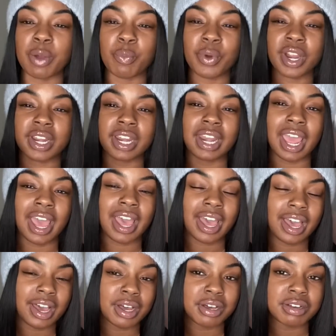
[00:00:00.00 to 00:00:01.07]
wear it in the
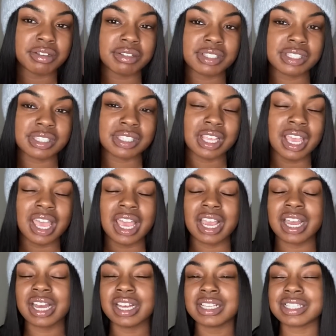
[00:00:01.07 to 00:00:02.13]
house.
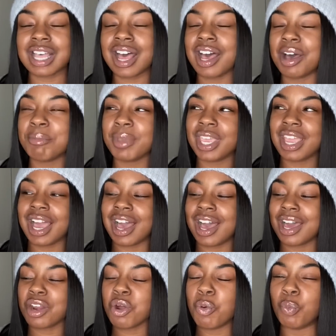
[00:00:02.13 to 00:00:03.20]
Cause I mean,
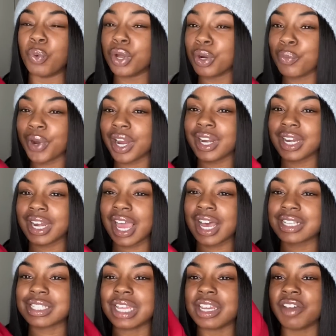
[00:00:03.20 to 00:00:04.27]
I don't want to wear it in the
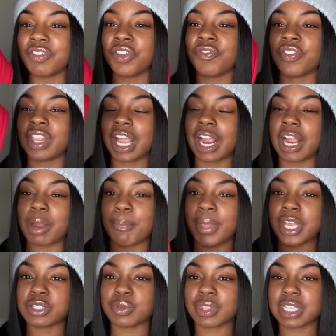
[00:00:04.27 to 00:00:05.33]
house. I definitely feel like I could
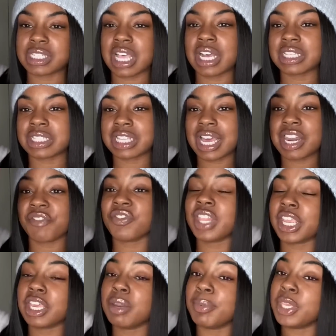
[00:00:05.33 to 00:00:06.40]
pass with this outside. I feel
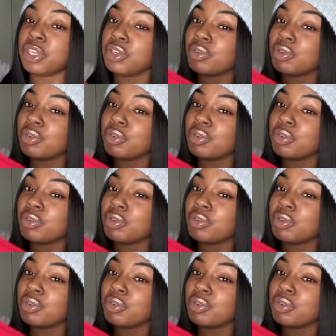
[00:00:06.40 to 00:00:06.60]
like it'll be cute